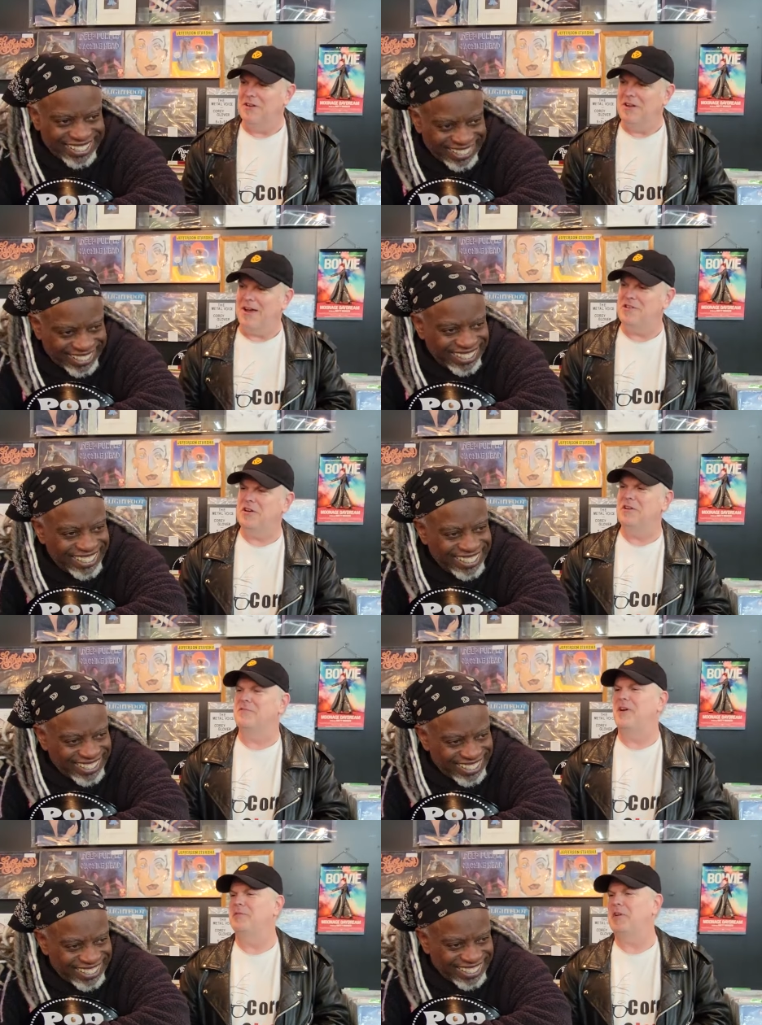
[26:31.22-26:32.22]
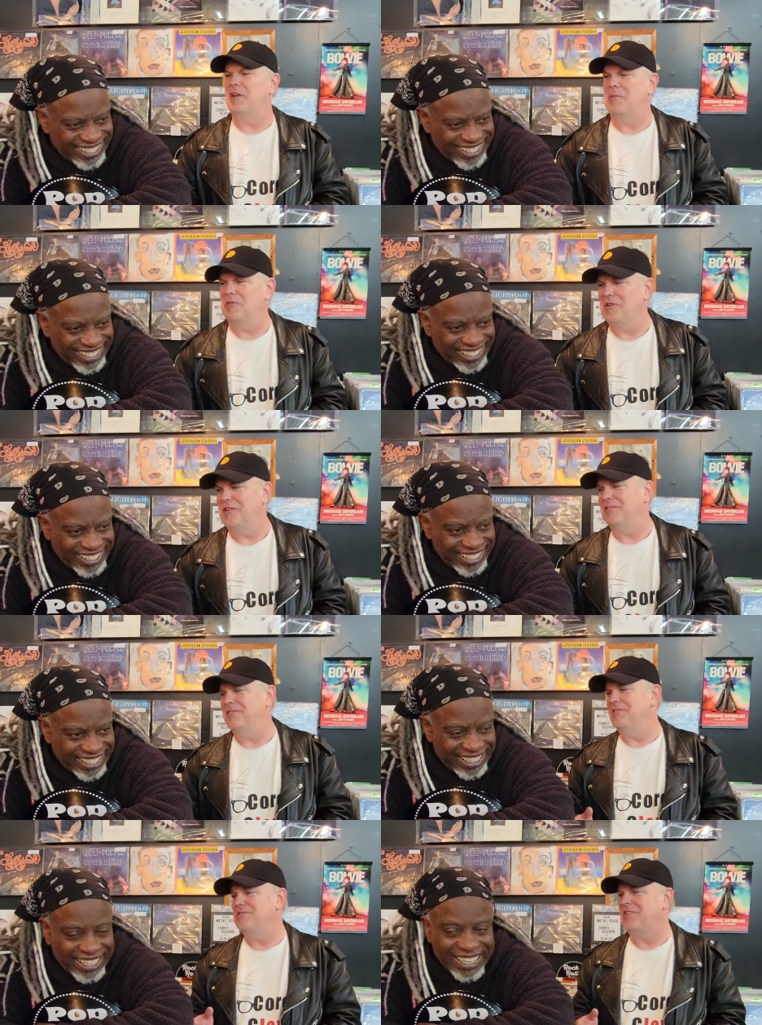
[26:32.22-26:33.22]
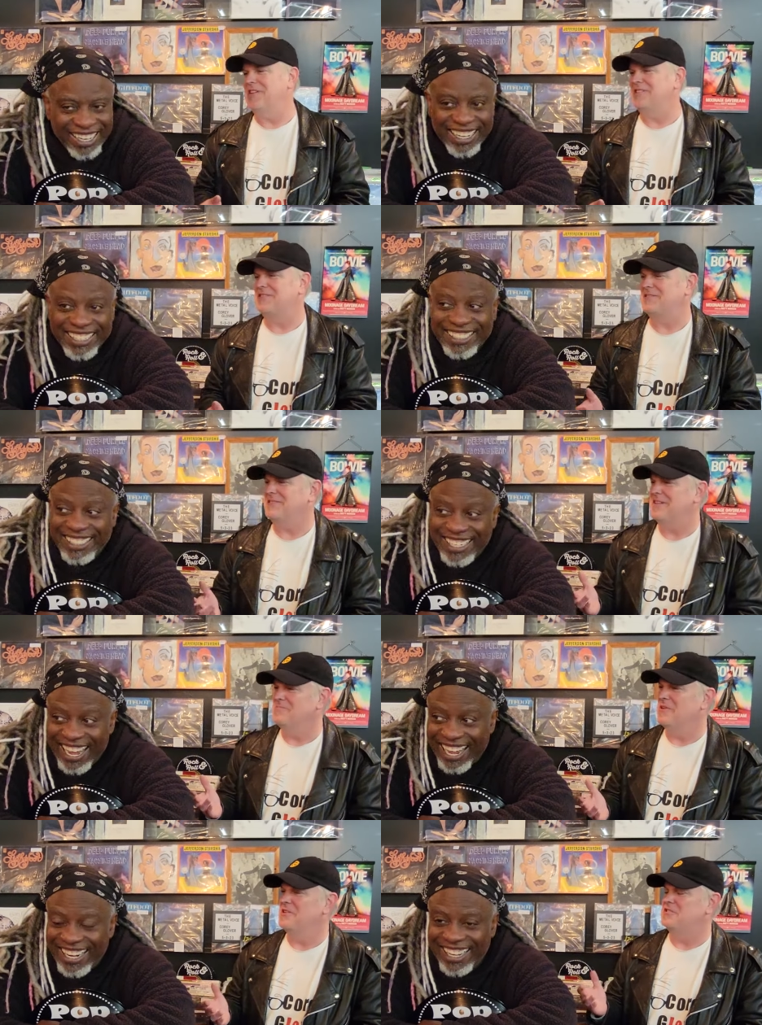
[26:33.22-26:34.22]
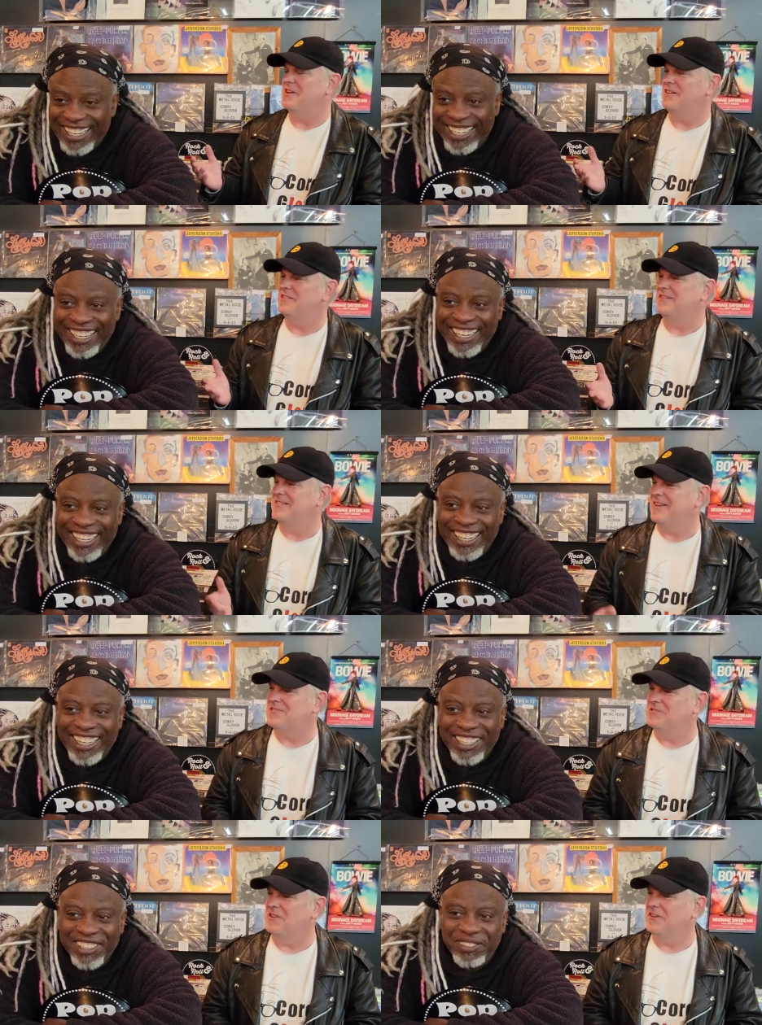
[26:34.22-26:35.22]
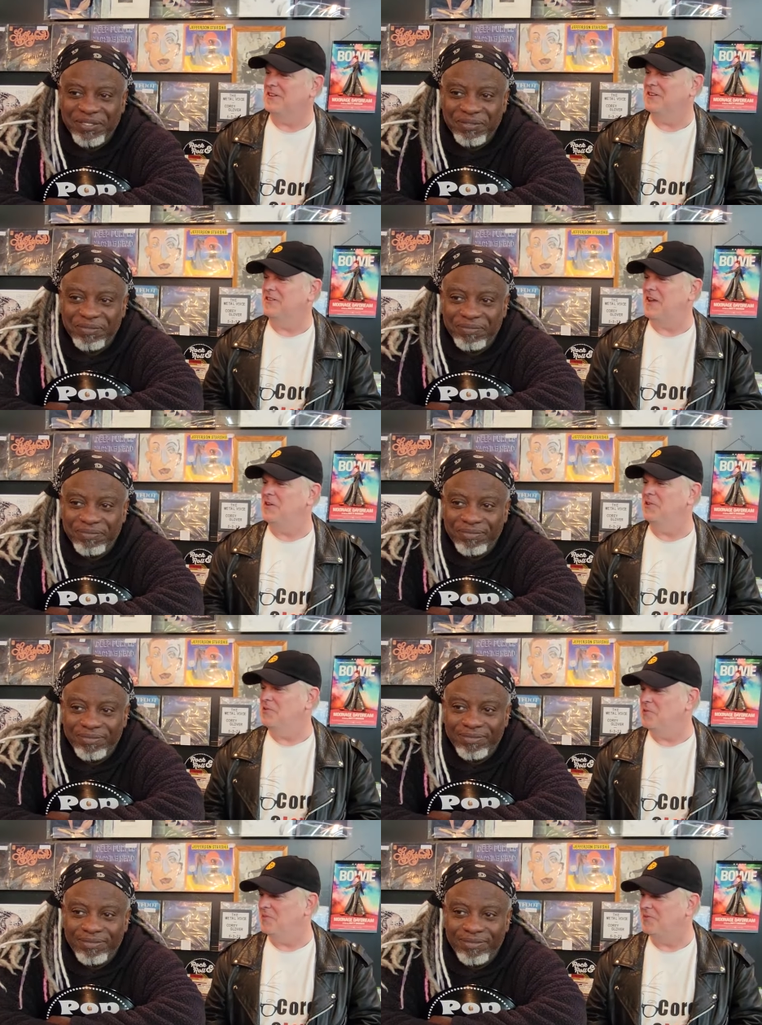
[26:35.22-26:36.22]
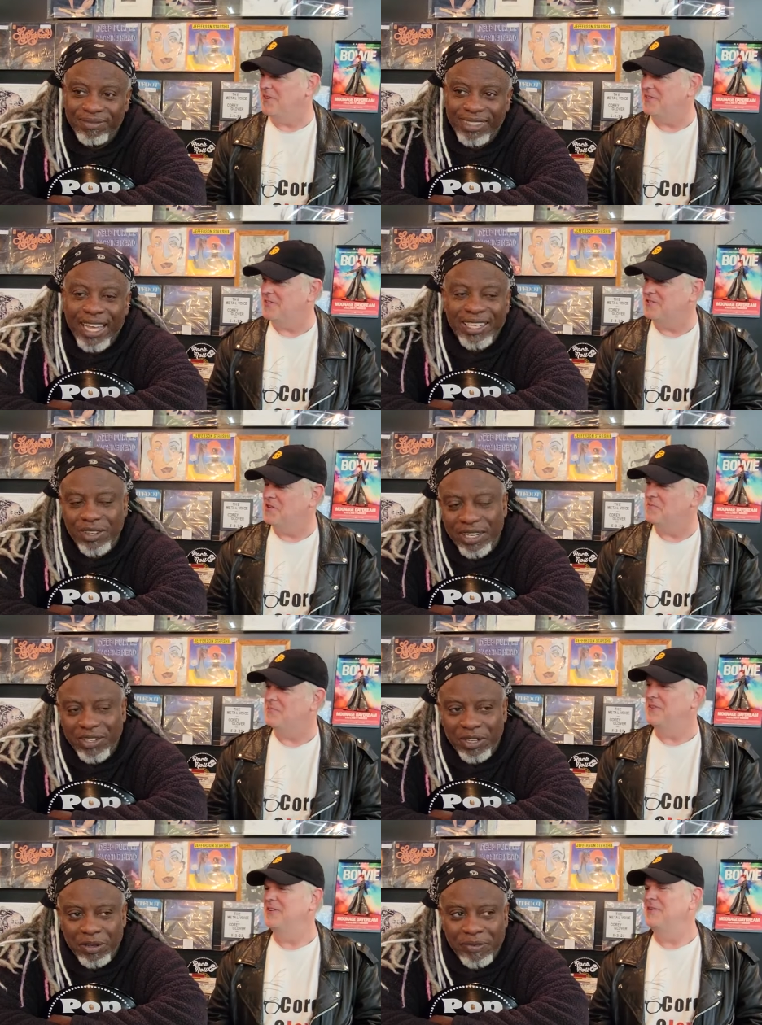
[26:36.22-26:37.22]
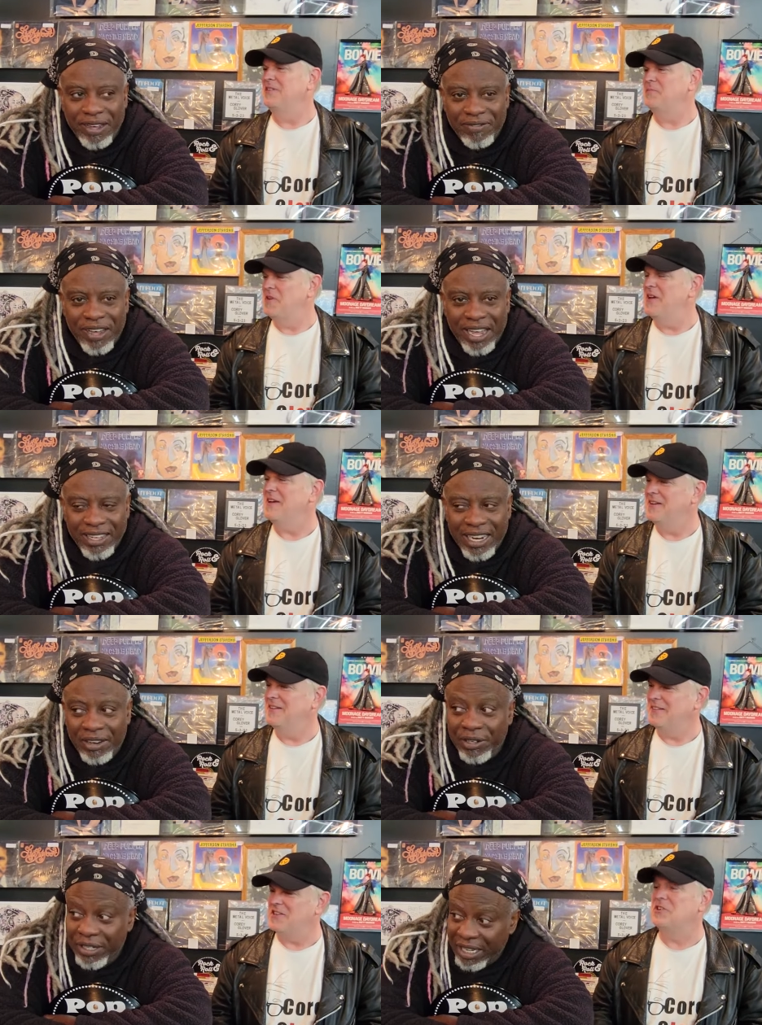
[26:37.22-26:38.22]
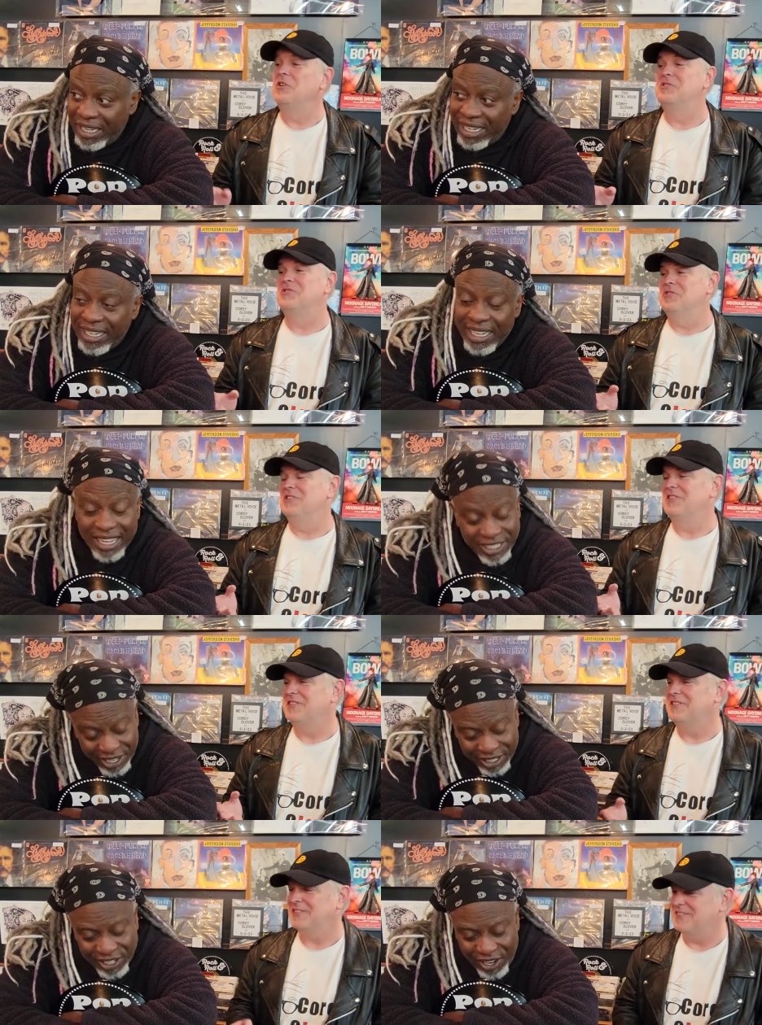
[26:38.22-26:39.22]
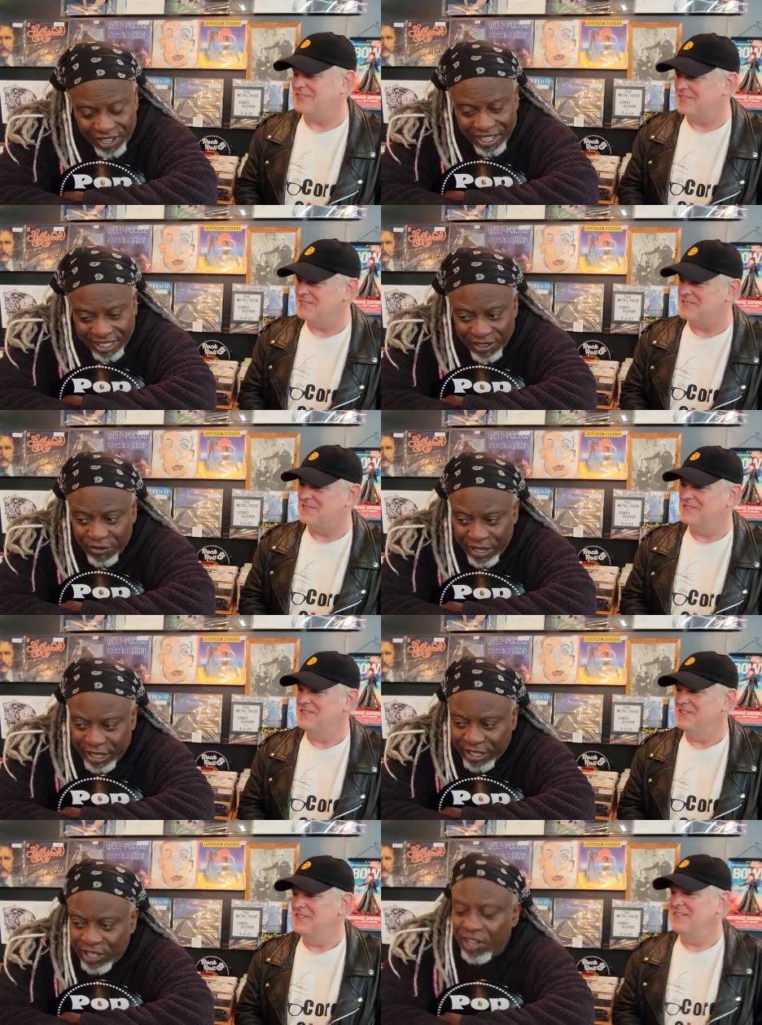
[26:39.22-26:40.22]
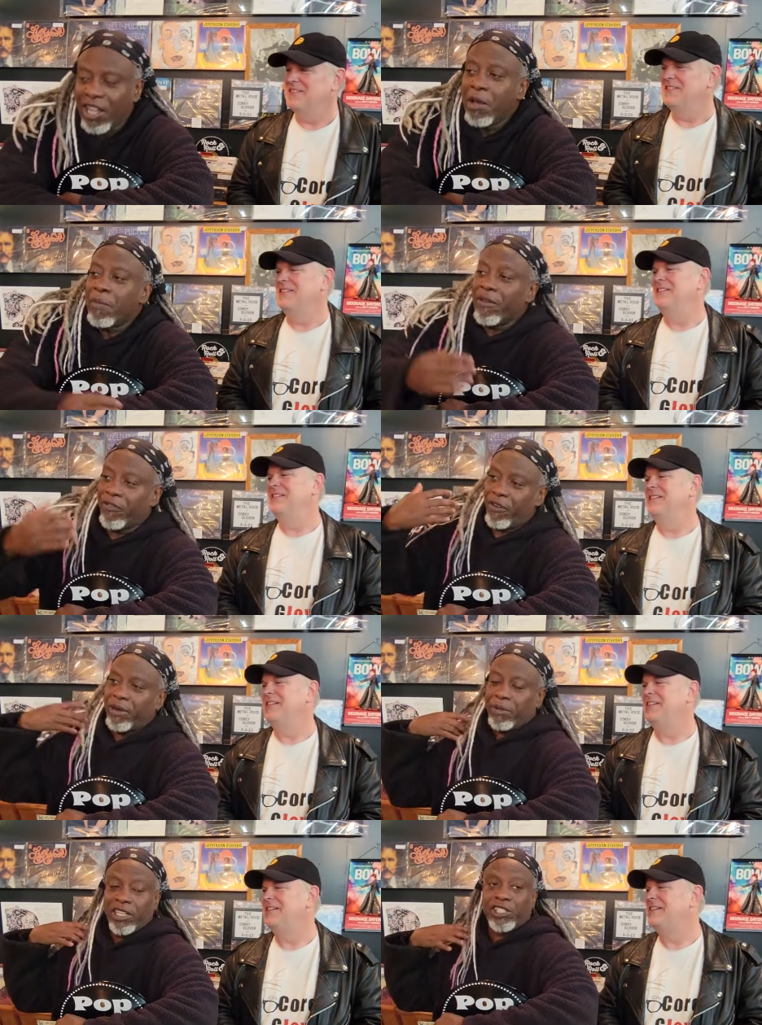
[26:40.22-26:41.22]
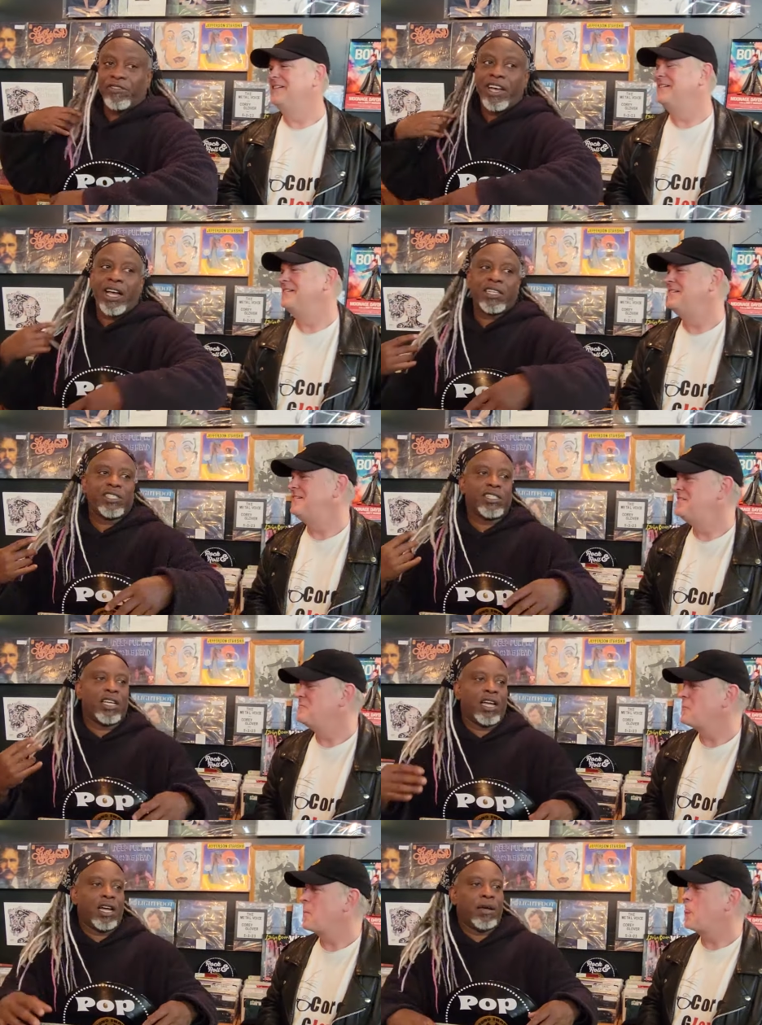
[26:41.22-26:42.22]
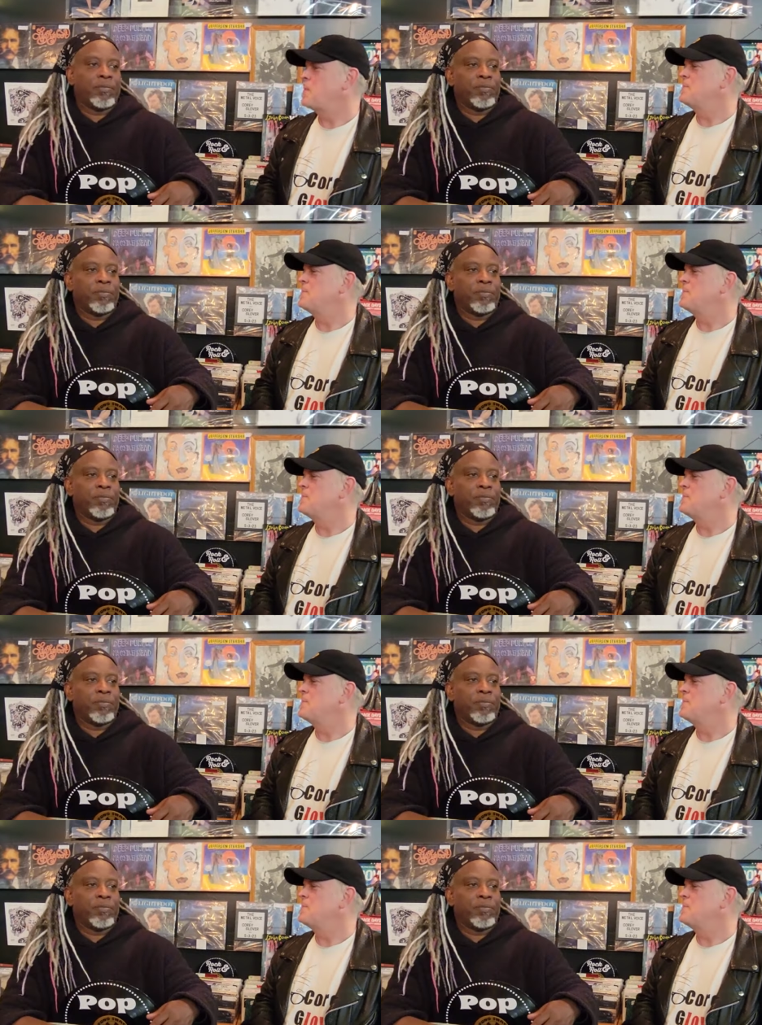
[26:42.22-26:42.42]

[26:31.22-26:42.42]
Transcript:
Speaker 1: how'd you get involved with Danny Miranda and those guys? Dan, what is that? that? That's only a uh, downloadable, right?
Speaker 2: Yeah, that's it's only only via yeah. download. That's a good song. It's a good song. A good it's song. a really good song. My friend Militia Vox, um,